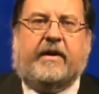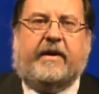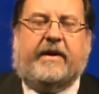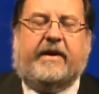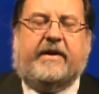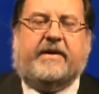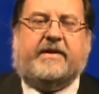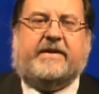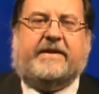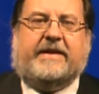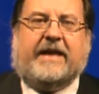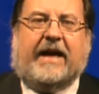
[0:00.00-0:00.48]

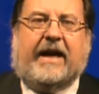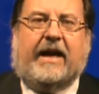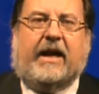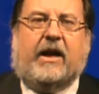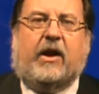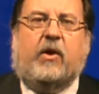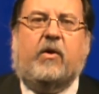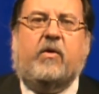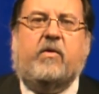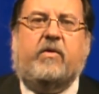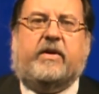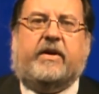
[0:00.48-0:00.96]
is
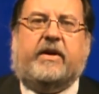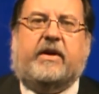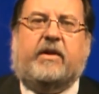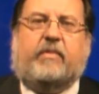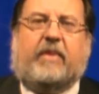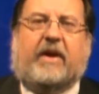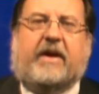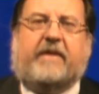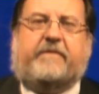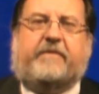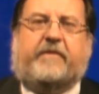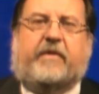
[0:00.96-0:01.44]
diluted
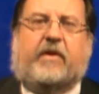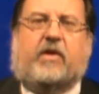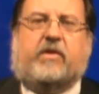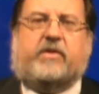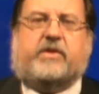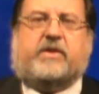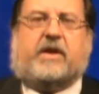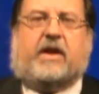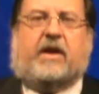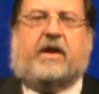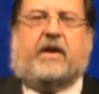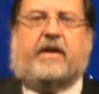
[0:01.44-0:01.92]
by
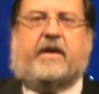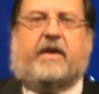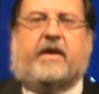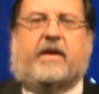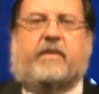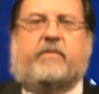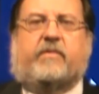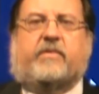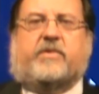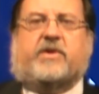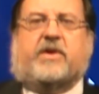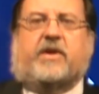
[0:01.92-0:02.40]
false
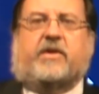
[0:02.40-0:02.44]
claims